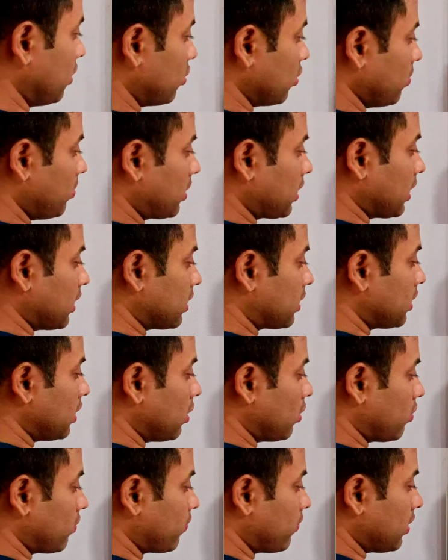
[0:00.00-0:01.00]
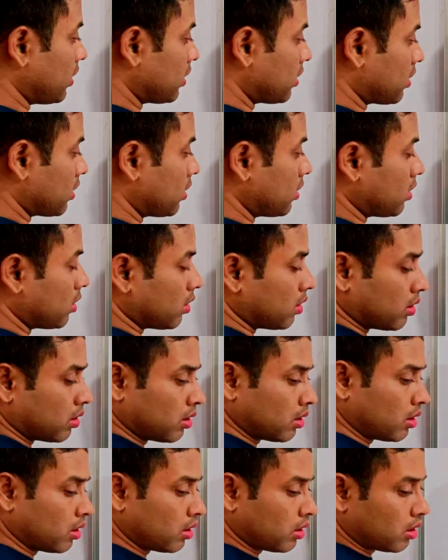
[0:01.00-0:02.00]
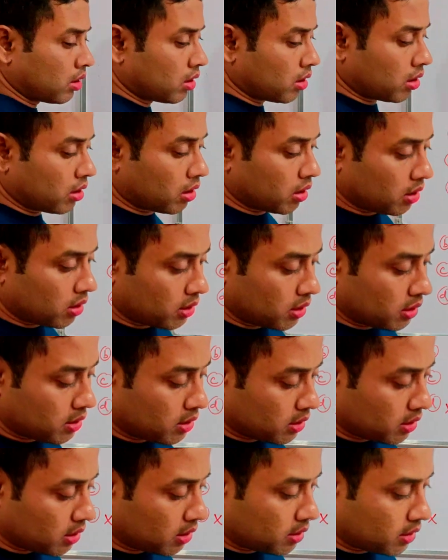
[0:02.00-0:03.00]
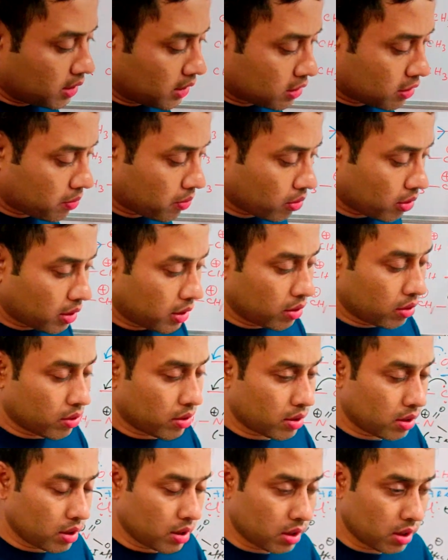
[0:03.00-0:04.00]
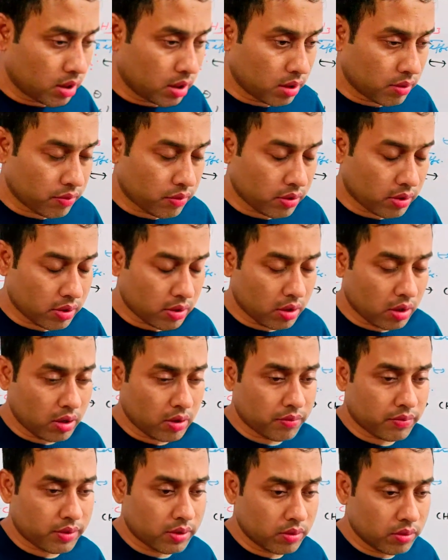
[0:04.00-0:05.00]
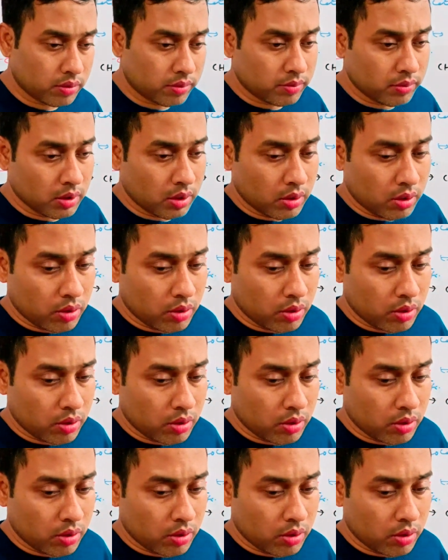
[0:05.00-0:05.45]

it will be cancelled out first. This is a tricks for your for all of you.